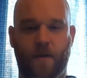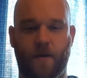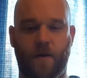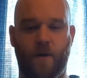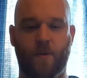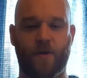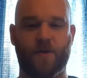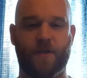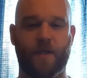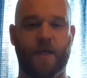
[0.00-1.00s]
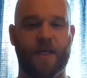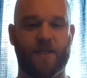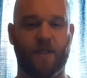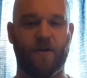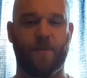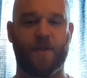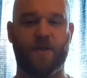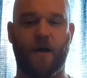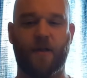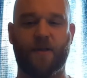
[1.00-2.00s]
Almost, it's a little bit
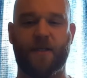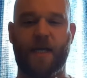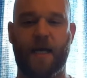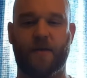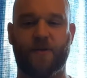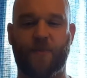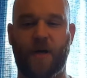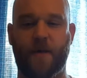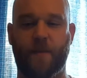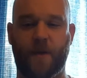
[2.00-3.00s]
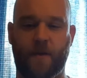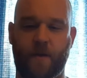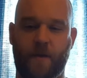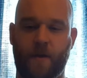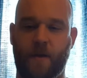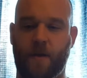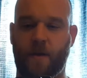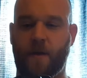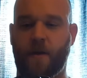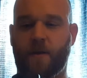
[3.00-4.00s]
taller than Dagner's pipe.
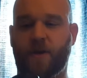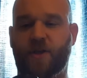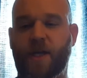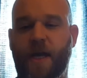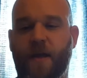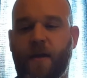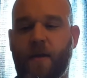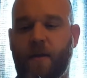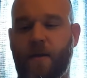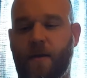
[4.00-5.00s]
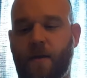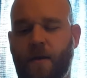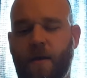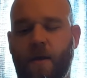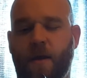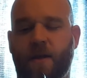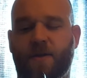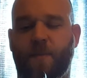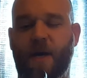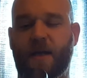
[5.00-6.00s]
The shank is
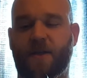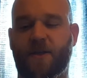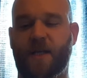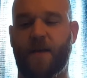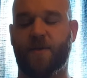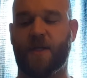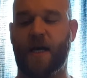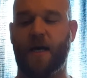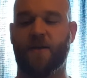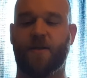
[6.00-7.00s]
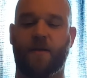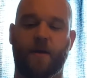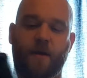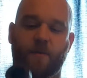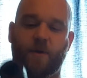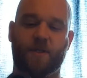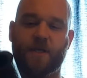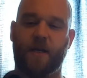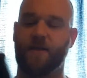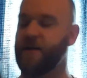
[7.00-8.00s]
about the same size, but it's
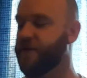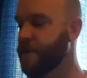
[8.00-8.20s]
got a different